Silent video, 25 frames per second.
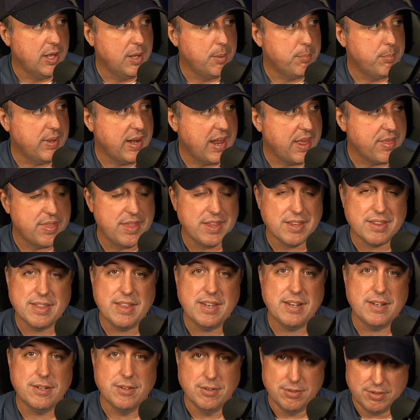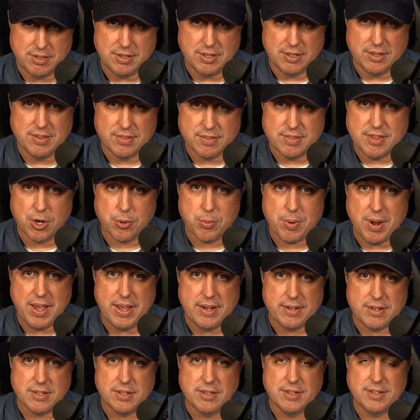But I think that they're
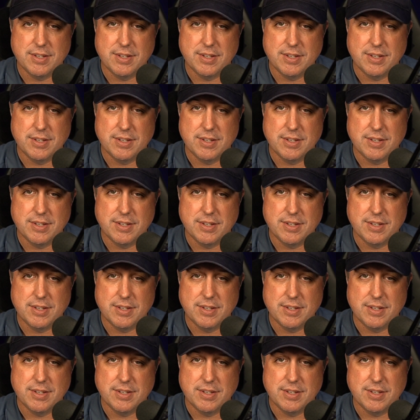right.